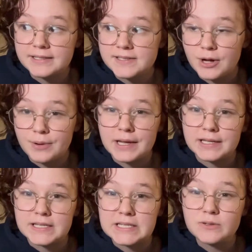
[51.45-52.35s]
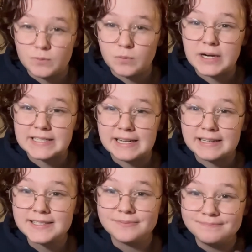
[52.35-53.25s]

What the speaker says: so it is rice and eggs.